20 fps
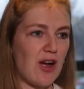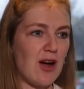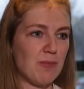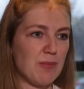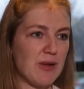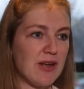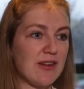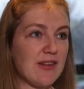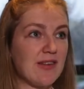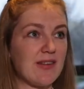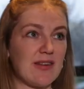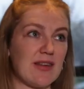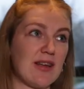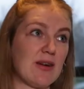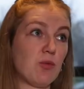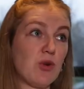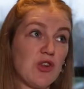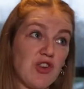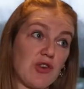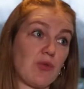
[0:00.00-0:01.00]
topics
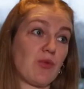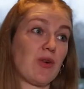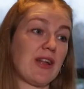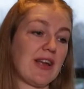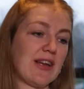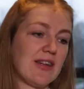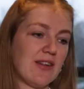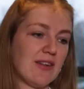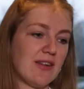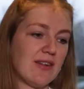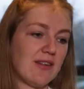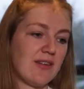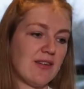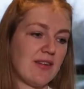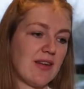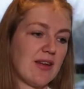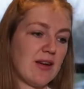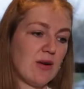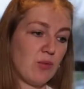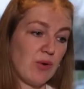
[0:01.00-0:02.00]
which are related
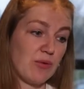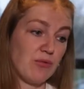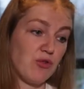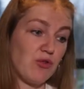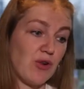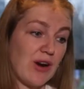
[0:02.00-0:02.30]
with